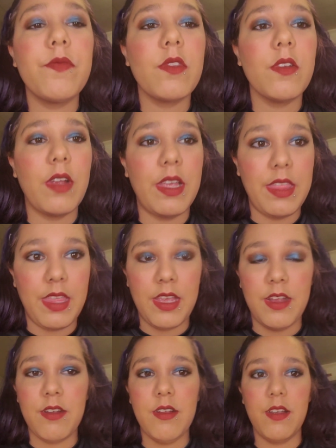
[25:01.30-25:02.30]
Right
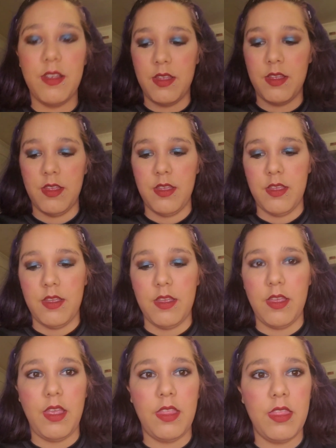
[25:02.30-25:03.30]
there.
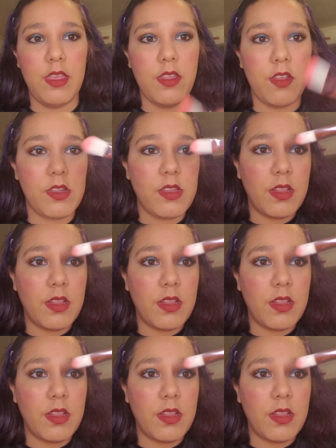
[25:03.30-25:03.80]
And then just a